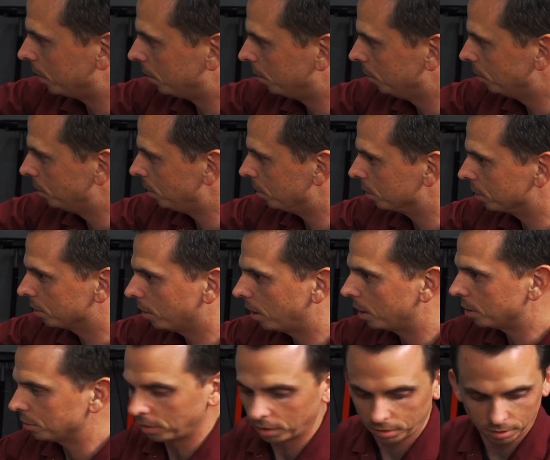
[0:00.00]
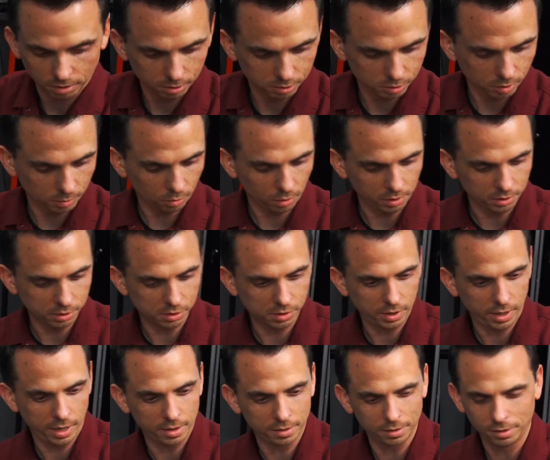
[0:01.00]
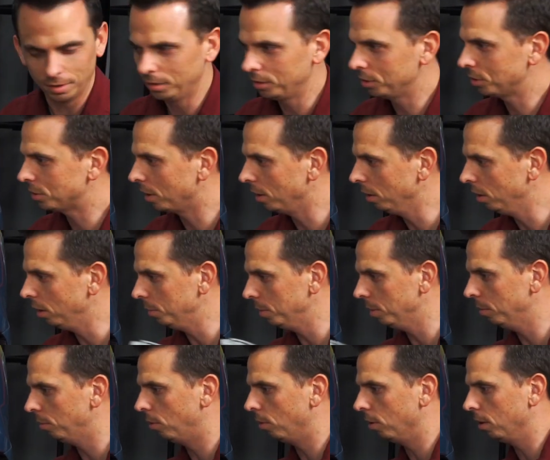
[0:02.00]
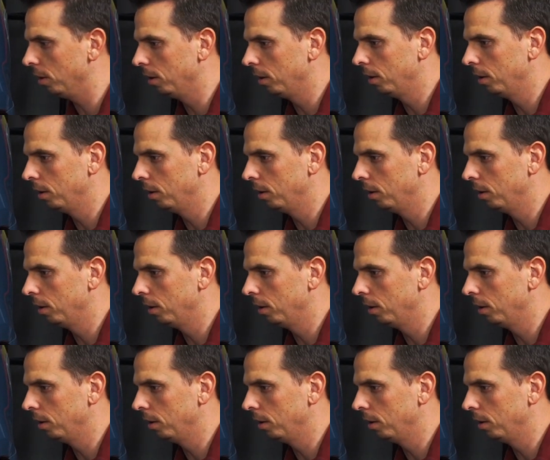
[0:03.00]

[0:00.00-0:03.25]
do see the scratch right there. So I'm going to sand just a little bit more.